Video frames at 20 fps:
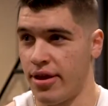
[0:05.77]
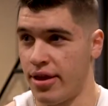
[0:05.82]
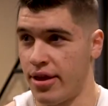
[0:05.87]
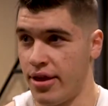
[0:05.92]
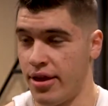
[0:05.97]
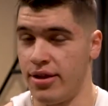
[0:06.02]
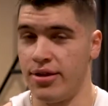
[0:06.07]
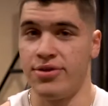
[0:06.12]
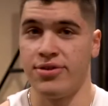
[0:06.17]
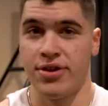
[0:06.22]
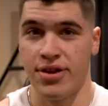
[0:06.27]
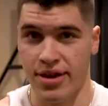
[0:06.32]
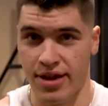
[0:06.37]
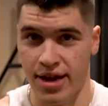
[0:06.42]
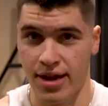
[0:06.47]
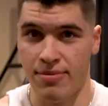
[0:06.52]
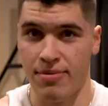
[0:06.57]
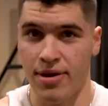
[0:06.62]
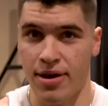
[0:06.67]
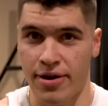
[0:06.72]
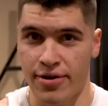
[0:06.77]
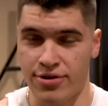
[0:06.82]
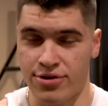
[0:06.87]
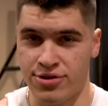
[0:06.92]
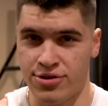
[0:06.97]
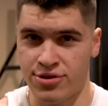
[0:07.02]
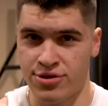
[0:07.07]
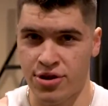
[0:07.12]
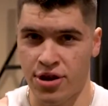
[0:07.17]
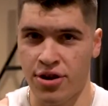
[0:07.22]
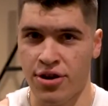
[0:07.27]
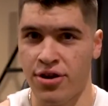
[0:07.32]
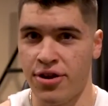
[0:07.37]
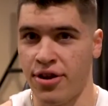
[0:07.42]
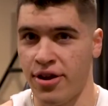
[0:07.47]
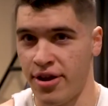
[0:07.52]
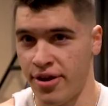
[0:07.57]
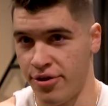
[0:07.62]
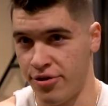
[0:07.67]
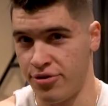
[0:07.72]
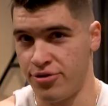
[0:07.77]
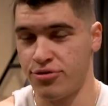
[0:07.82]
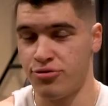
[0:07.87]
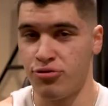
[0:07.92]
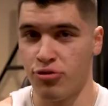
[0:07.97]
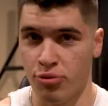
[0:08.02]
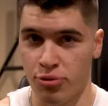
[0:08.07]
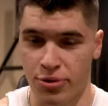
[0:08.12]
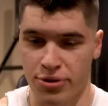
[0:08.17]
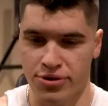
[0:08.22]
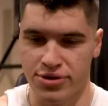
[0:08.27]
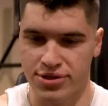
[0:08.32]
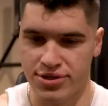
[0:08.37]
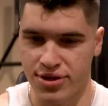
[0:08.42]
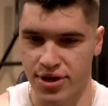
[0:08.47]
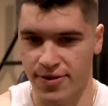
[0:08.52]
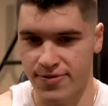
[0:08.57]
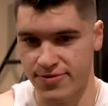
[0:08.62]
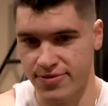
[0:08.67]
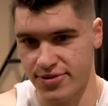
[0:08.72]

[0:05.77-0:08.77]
get thinking about your studying and your schoolwork and stuff.